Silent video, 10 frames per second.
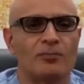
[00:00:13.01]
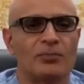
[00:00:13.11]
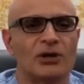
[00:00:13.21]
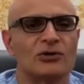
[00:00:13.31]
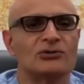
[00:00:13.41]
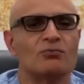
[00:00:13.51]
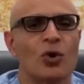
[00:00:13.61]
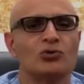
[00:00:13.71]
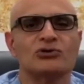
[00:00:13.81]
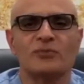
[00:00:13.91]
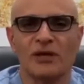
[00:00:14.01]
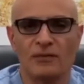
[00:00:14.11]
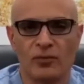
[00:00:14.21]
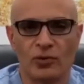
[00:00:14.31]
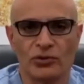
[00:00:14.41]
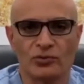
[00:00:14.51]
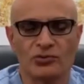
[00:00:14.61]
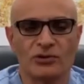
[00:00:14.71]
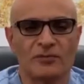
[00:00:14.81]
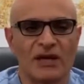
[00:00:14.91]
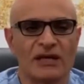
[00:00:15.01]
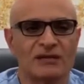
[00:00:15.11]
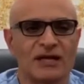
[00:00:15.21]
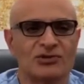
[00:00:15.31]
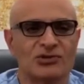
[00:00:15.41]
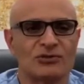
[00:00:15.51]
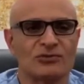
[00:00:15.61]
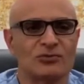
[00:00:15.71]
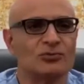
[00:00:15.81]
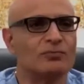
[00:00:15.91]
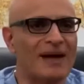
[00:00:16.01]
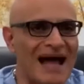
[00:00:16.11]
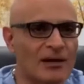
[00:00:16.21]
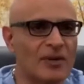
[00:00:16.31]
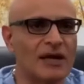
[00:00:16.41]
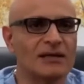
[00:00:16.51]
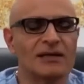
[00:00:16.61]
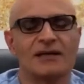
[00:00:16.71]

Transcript: because most people usually pay attention to back pain